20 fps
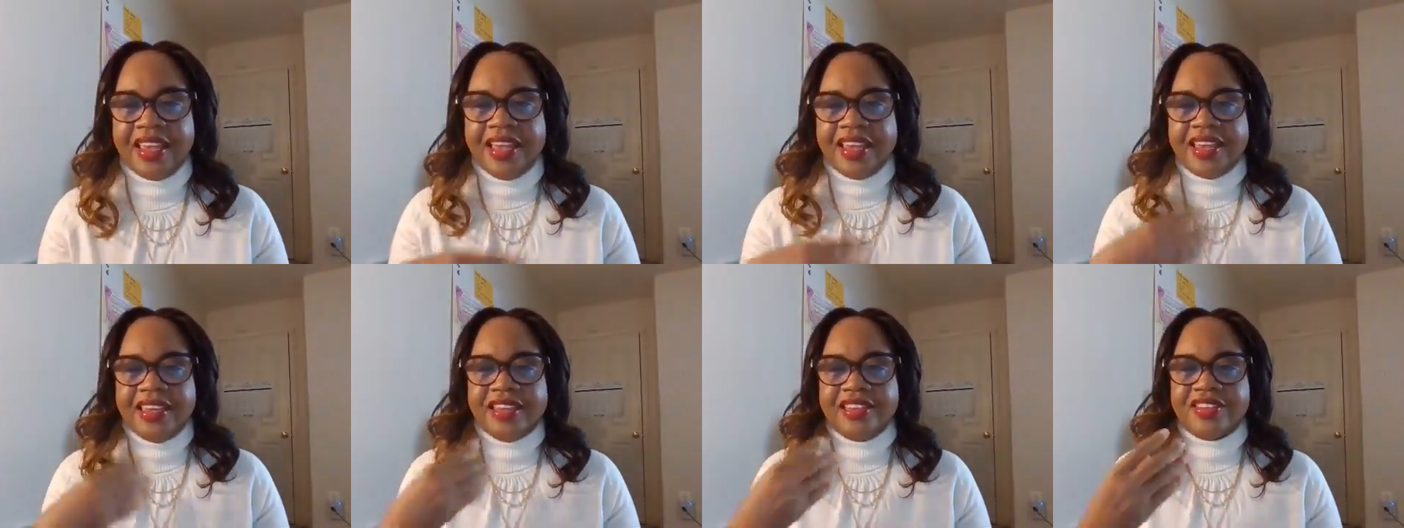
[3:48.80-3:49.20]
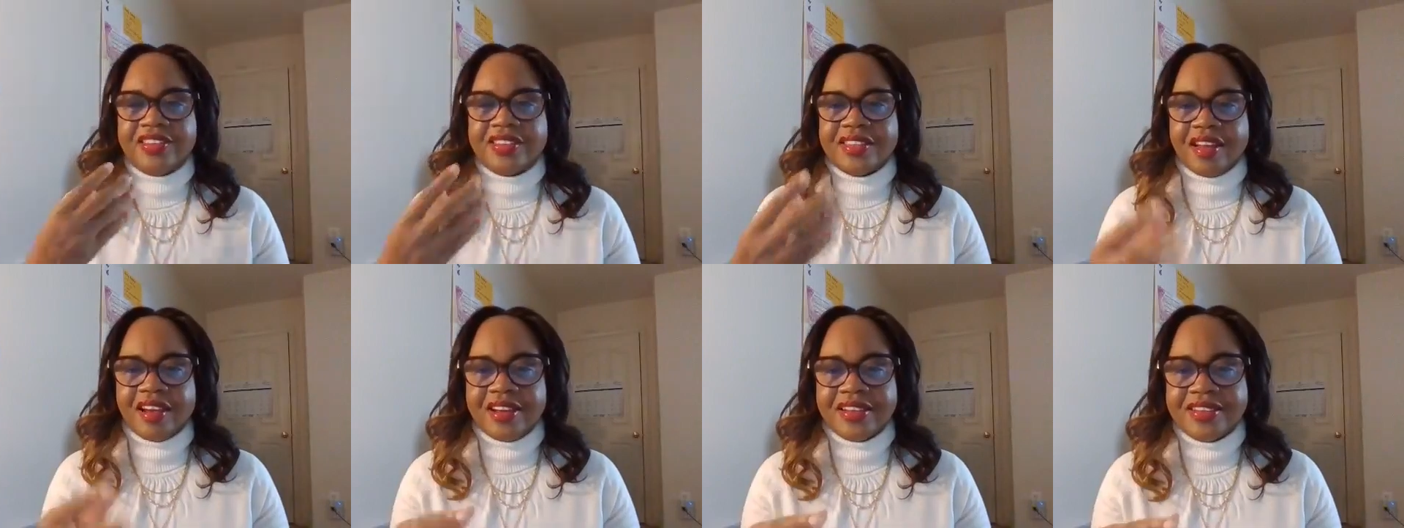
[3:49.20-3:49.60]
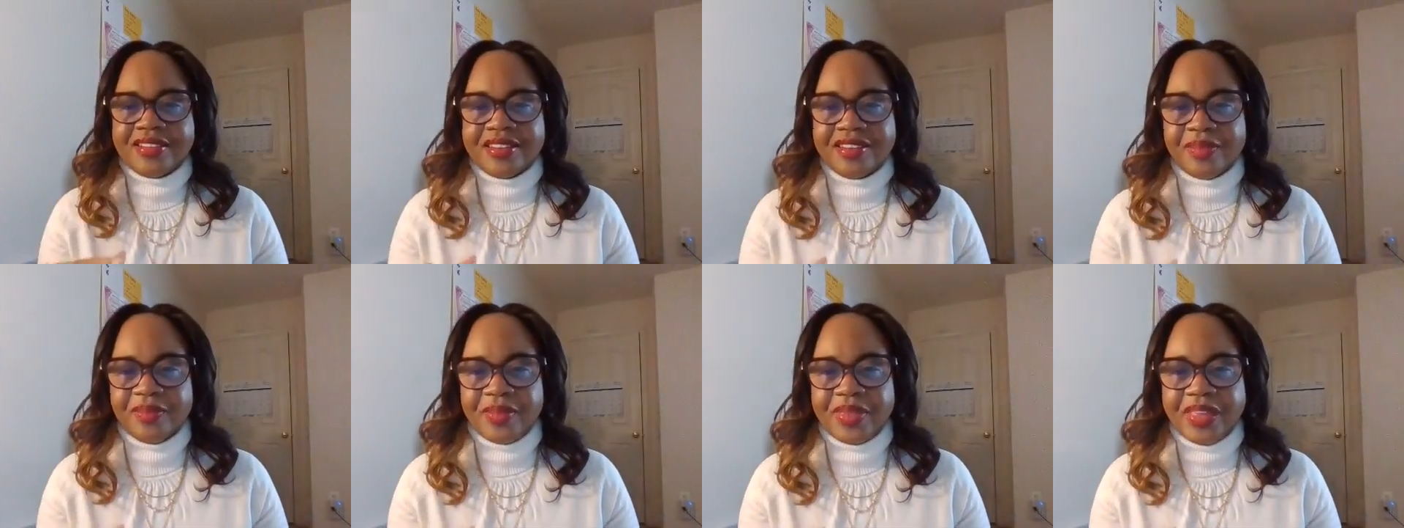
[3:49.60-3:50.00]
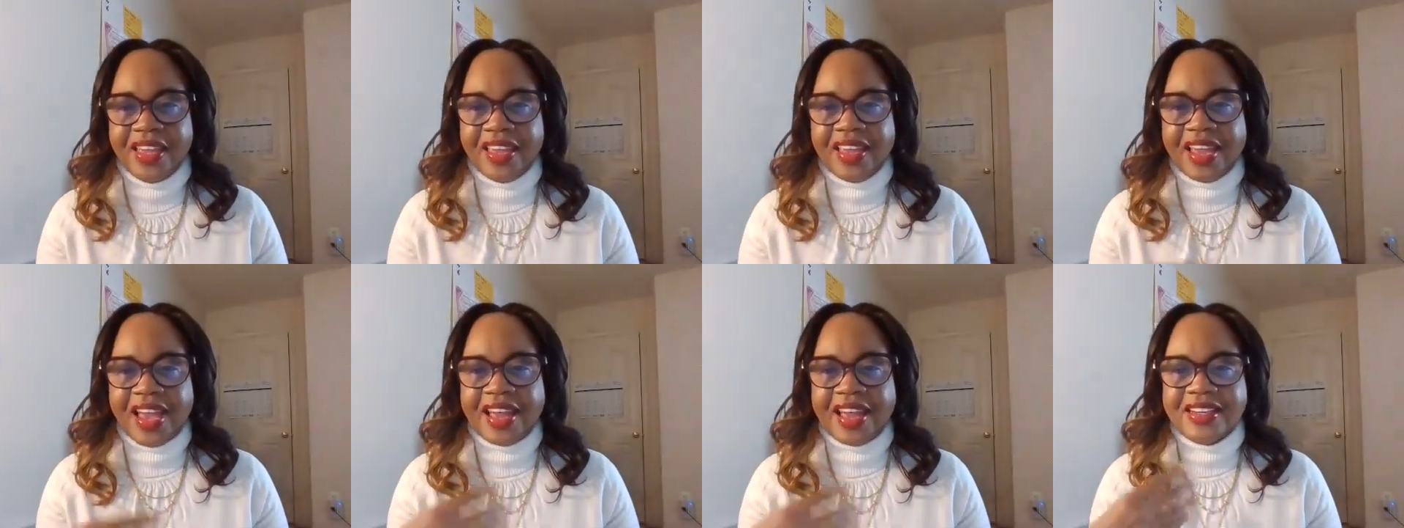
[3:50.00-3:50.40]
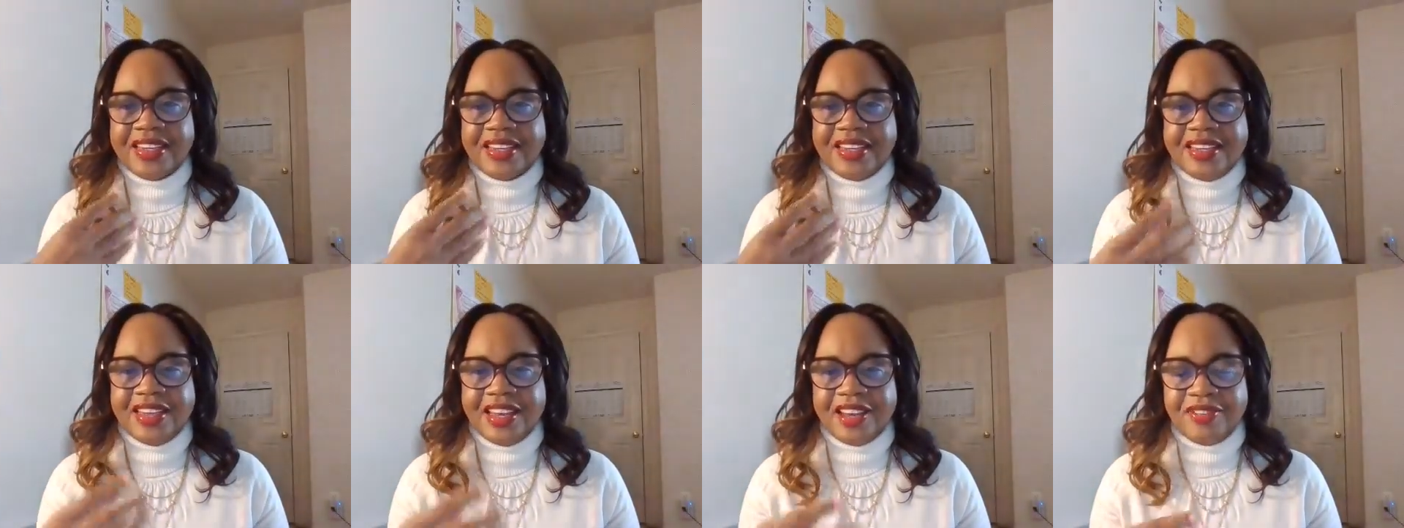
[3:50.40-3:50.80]
He starts something and
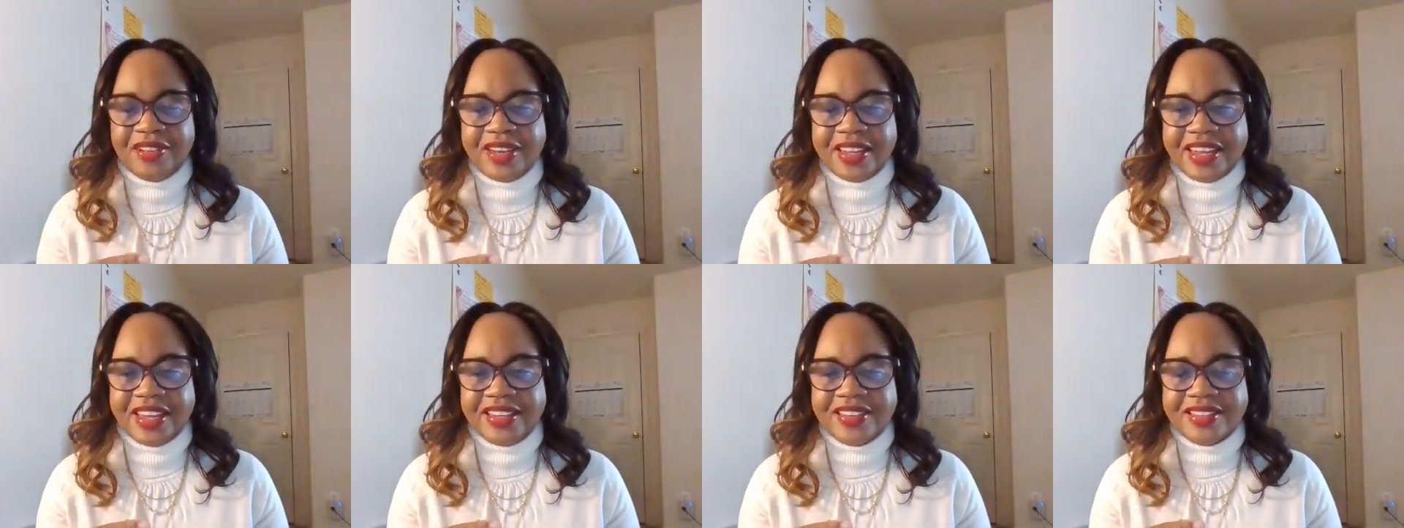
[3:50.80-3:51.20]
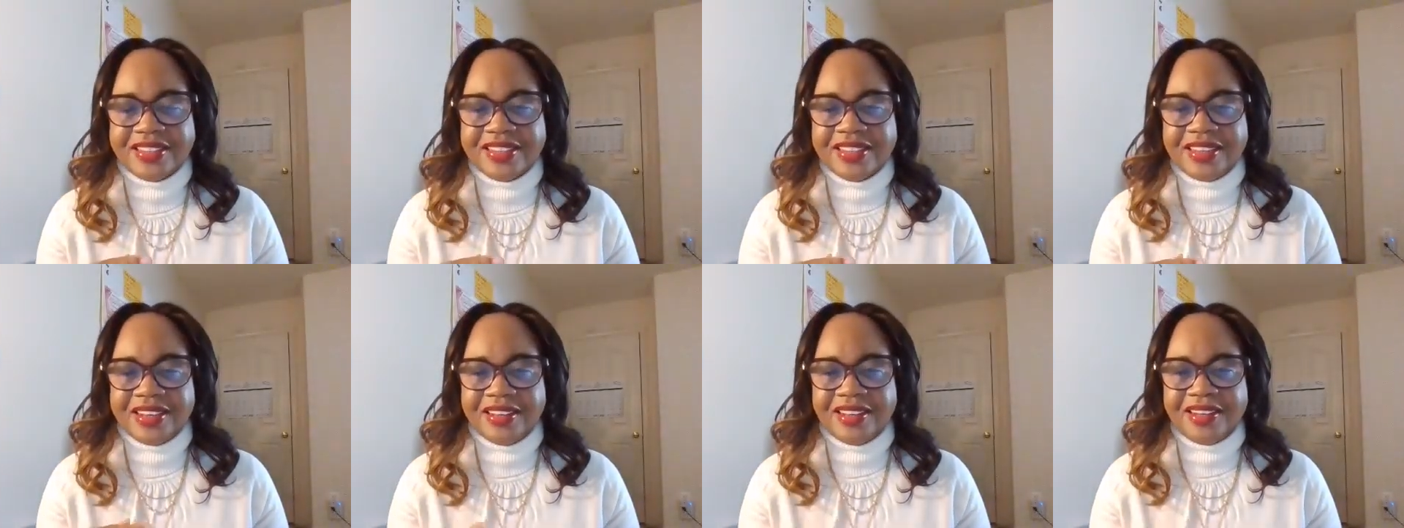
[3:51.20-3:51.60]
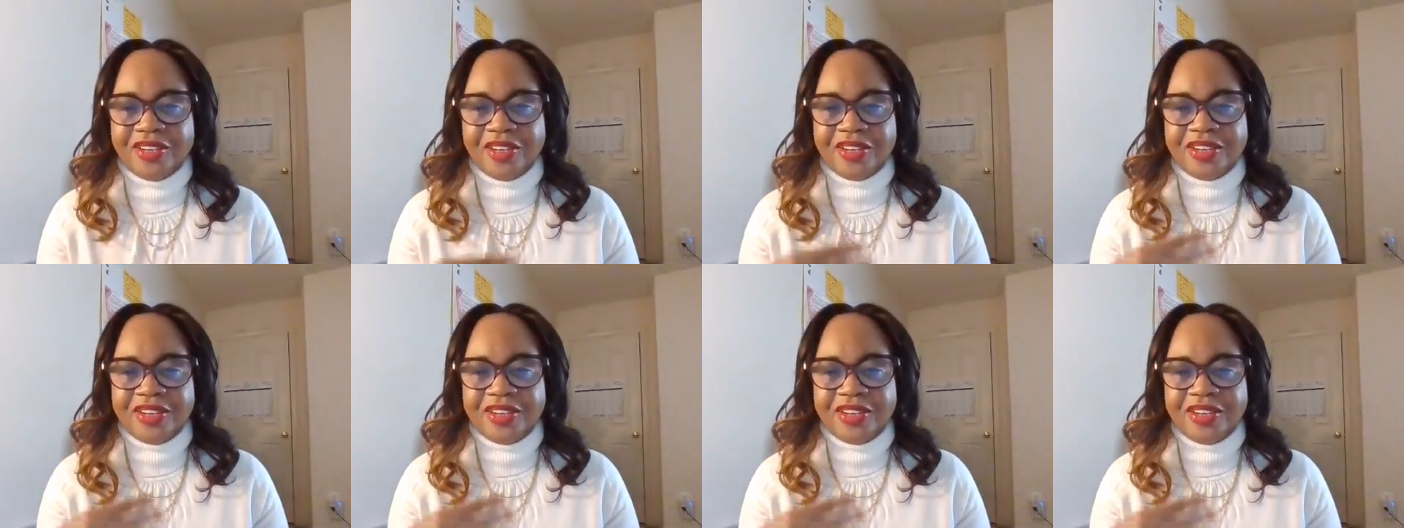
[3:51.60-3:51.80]
it never gets done,